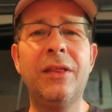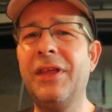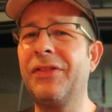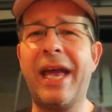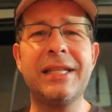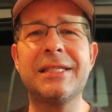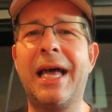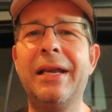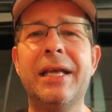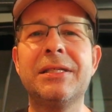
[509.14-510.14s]
that that's
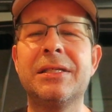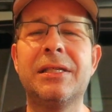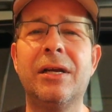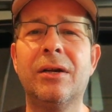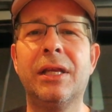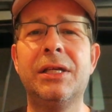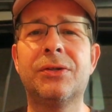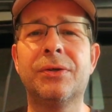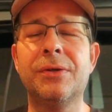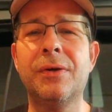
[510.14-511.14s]
not necessarily
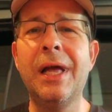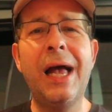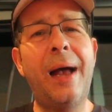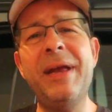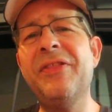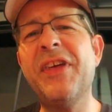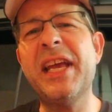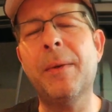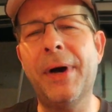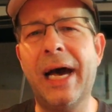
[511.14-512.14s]
true. I mean,
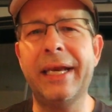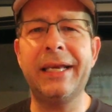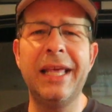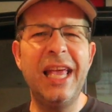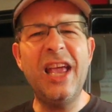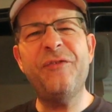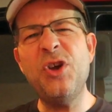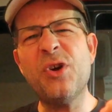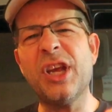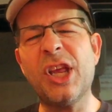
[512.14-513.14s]
think about it. If
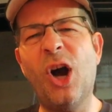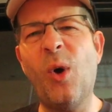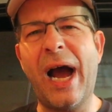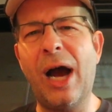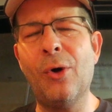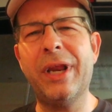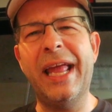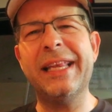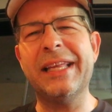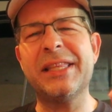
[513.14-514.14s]
you could go out
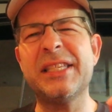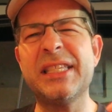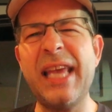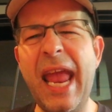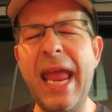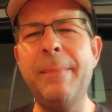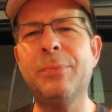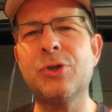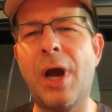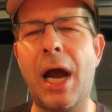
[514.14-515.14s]
and get the
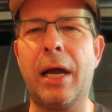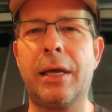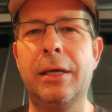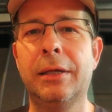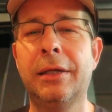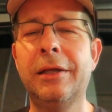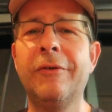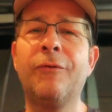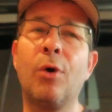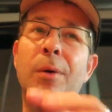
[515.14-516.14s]
same truck
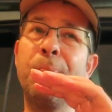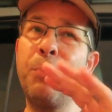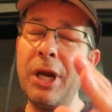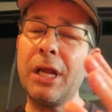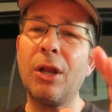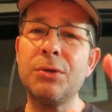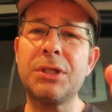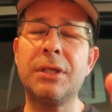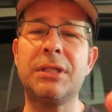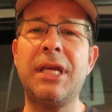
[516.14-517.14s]
for pretty
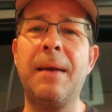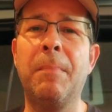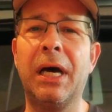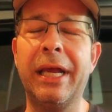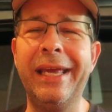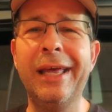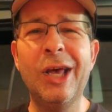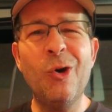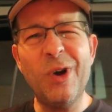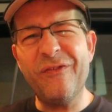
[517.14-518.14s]
close to the same money
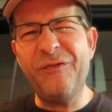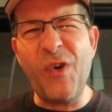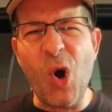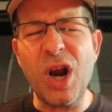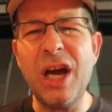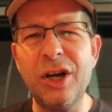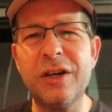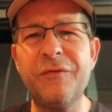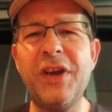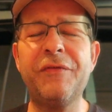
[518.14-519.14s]
with
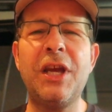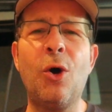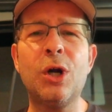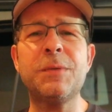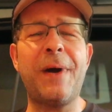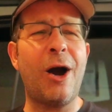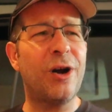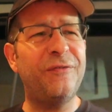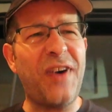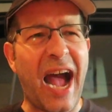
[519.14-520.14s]
450
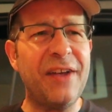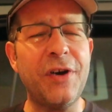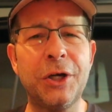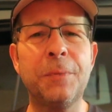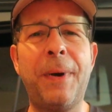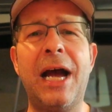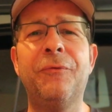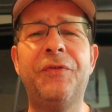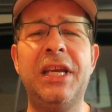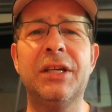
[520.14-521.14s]
horsepower, 500
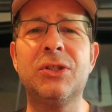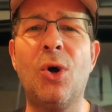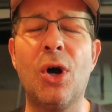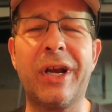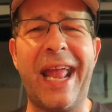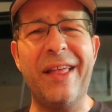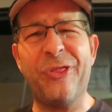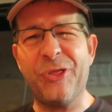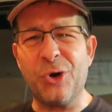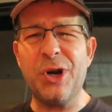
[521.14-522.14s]
pound feet of torque,
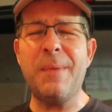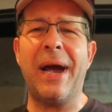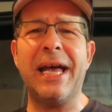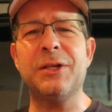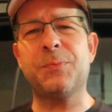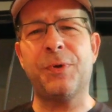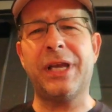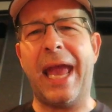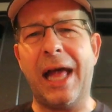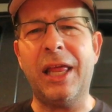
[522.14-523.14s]
and 30 miles
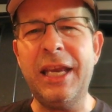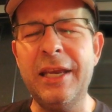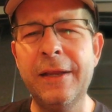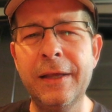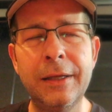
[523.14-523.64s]
per gallon,